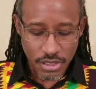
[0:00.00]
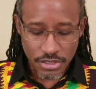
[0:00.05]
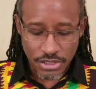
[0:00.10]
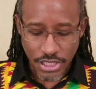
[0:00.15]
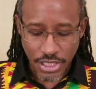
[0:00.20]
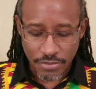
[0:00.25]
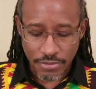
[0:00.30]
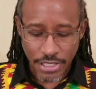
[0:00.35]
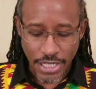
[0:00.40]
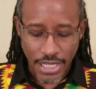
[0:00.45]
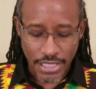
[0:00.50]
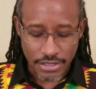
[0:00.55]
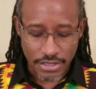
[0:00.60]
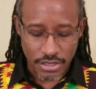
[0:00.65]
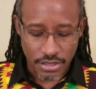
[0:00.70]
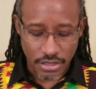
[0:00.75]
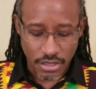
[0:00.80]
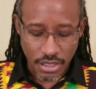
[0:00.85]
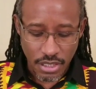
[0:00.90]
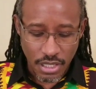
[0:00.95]
Chain
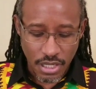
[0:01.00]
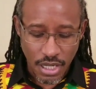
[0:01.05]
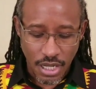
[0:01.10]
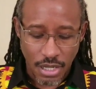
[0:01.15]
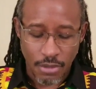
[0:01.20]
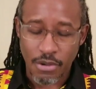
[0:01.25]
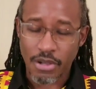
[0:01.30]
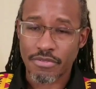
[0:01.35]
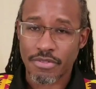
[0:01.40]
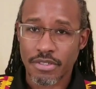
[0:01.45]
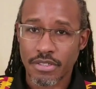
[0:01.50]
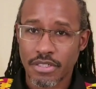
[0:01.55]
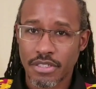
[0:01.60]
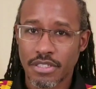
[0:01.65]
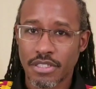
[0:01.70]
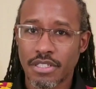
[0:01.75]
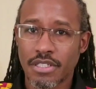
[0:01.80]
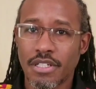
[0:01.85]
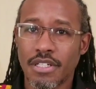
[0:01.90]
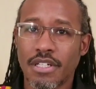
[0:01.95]
reaction. However,
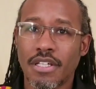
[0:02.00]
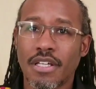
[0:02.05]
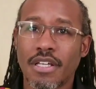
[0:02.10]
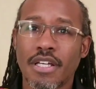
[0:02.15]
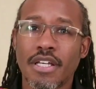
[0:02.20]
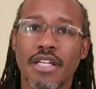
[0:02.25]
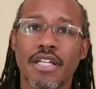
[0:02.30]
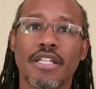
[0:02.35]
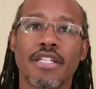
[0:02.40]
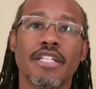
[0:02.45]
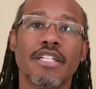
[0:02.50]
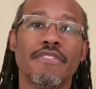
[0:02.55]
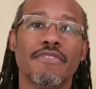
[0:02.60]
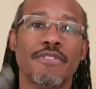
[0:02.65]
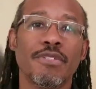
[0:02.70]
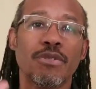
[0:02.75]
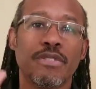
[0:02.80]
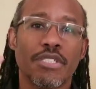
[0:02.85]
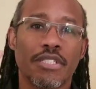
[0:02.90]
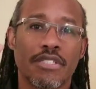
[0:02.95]

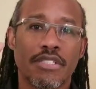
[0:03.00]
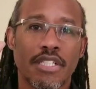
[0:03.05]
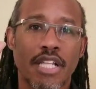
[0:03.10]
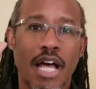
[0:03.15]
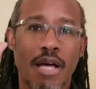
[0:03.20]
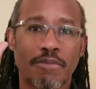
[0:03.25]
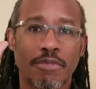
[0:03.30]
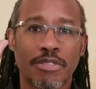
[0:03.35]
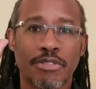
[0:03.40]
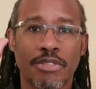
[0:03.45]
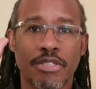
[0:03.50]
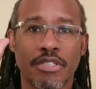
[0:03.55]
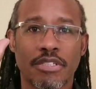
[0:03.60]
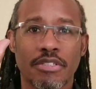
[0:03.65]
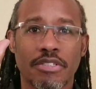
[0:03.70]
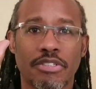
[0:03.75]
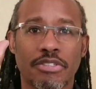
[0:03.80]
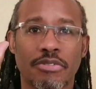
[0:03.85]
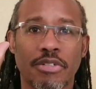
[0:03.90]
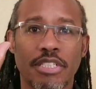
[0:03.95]
if you can slap the
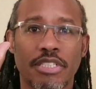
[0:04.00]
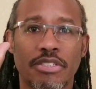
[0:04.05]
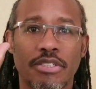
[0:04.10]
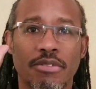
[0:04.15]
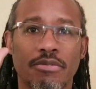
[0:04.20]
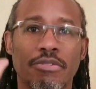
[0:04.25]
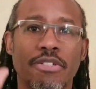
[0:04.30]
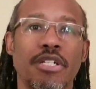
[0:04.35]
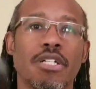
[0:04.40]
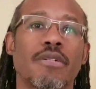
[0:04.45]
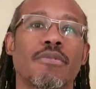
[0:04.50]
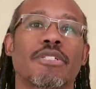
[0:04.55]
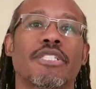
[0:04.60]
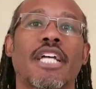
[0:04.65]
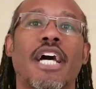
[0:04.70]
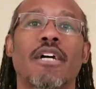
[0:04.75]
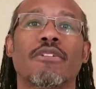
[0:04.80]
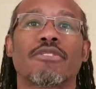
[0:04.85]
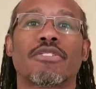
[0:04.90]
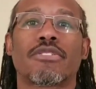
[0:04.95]
trigger straight to the rear
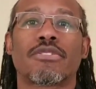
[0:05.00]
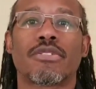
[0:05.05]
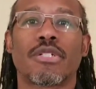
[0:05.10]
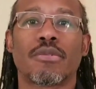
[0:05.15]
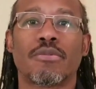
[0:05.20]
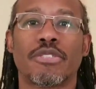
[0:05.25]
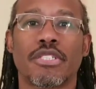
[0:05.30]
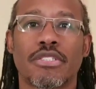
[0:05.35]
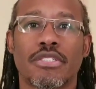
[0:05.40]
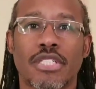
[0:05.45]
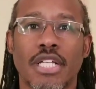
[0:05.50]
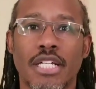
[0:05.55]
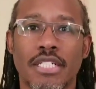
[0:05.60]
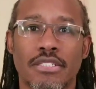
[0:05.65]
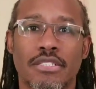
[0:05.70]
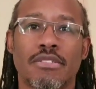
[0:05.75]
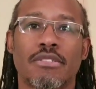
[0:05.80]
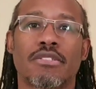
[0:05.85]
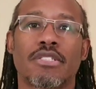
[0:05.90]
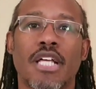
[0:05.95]
without disturbing your
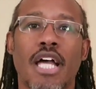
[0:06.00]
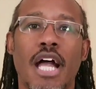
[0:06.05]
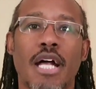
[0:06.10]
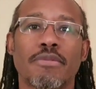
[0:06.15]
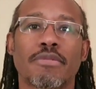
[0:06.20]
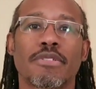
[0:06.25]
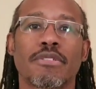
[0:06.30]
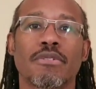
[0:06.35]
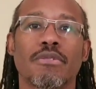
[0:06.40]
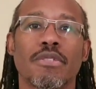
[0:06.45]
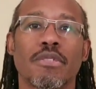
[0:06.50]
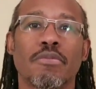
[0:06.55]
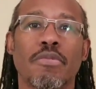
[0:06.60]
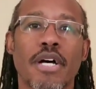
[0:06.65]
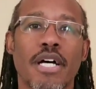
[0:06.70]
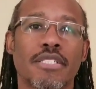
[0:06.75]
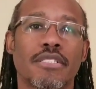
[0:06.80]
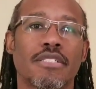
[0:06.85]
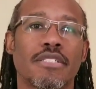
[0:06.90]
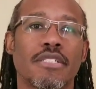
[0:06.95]
sights, there's absolutely
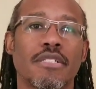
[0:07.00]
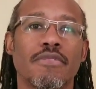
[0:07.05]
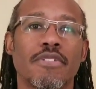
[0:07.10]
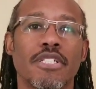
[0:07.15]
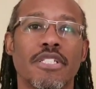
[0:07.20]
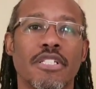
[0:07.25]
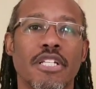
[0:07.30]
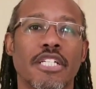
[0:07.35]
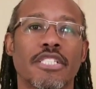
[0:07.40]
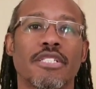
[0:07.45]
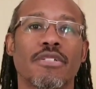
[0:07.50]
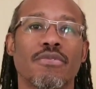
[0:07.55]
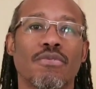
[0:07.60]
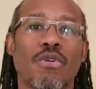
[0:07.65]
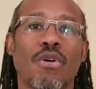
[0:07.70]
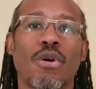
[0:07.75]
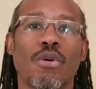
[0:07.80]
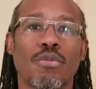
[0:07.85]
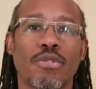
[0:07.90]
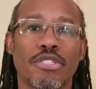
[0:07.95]
positively nothing
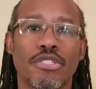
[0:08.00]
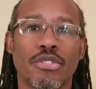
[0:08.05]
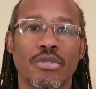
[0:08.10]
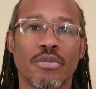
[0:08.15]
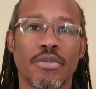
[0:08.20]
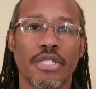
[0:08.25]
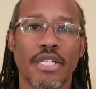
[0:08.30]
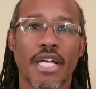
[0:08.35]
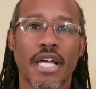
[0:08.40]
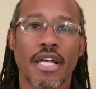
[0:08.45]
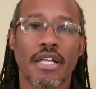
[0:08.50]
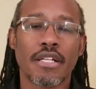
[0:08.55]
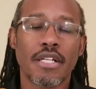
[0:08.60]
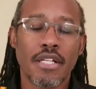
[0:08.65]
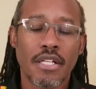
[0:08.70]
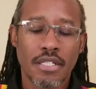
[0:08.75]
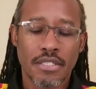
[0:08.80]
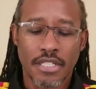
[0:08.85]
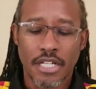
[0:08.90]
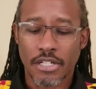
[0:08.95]
wrong with doing that.
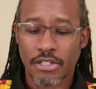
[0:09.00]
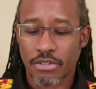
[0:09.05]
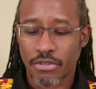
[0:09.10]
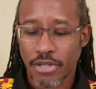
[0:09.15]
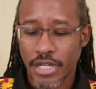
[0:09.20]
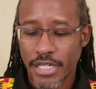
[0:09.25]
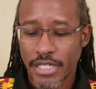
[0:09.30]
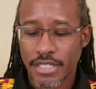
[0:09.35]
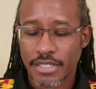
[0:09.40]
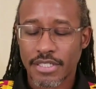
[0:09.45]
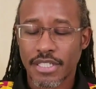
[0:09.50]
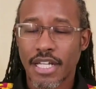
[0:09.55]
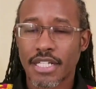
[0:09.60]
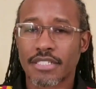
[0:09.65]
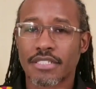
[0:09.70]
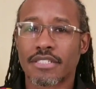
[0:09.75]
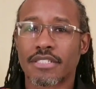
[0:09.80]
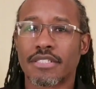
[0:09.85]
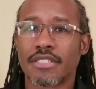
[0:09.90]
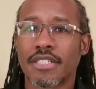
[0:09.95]
Now, granted,
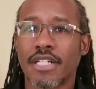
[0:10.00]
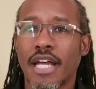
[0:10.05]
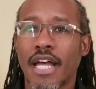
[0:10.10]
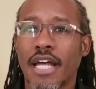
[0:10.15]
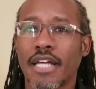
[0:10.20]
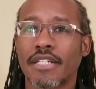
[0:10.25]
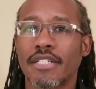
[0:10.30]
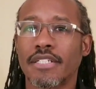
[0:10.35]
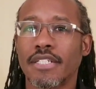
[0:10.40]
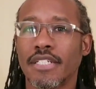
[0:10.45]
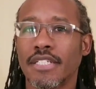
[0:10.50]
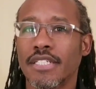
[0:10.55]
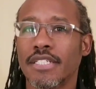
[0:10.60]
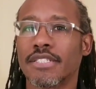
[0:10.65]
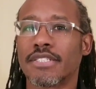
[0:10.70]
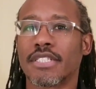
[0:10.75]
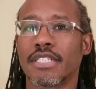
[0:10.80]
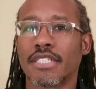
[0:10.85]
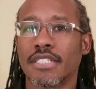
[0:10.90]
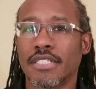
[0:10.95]
that's not
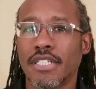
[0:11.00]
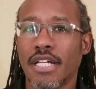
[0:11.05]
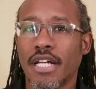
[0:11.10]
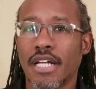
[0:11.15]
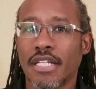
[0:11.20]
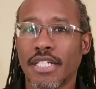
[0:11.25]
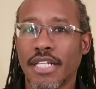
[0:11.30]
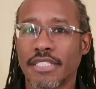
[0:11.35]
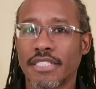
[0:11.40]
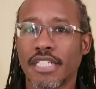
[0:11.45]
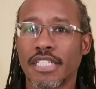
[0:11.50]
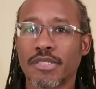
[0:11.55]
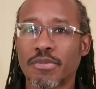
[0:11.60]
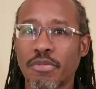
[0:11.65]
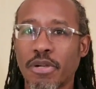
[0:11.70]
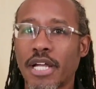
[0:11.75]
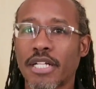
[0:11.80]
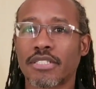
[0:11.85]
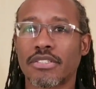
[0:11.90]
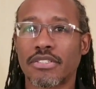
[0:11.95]
easily done. That takes
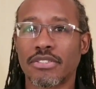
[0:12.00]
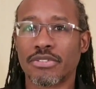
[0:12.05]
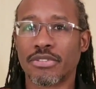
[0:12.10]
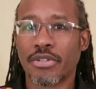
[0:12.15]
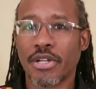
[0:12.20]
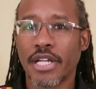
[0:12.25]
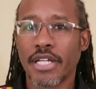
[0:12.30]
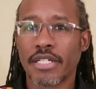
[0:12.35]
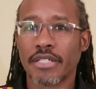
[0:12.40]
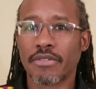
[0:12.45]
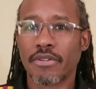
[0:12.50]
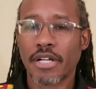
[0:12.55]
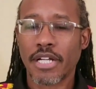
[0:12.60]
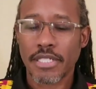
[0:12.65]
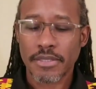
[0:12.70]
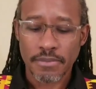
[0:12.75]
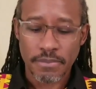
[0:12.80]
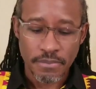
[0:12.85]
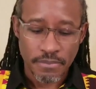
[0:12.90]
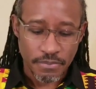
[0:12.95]
practice and training, right?